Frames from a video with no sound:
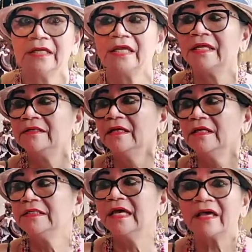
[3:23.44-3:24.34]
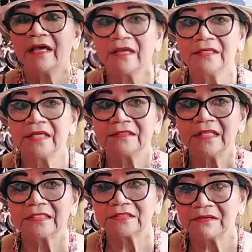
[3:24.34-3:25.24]
And yeah, and
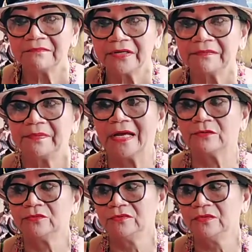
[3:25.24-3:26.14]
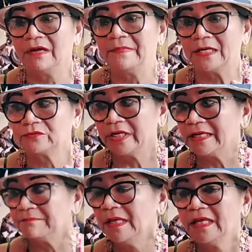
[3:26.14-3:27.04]
that's I'm very proud about
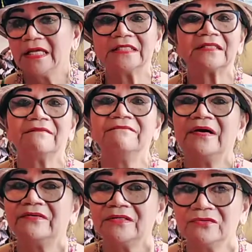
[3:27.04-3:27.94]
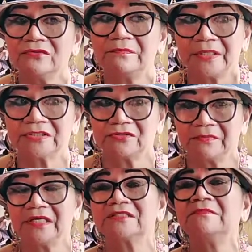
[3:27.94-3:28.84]
him. He's a very good person.
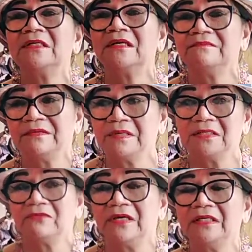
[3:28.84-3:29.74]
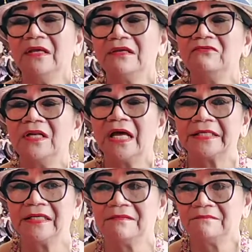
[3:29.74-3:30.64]
My husband loved him anyway. We
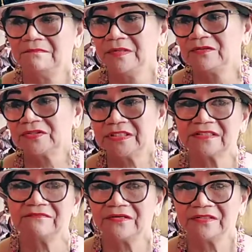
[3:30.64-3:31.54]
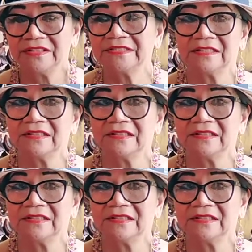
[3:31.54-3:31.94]
like him because he's a very decent.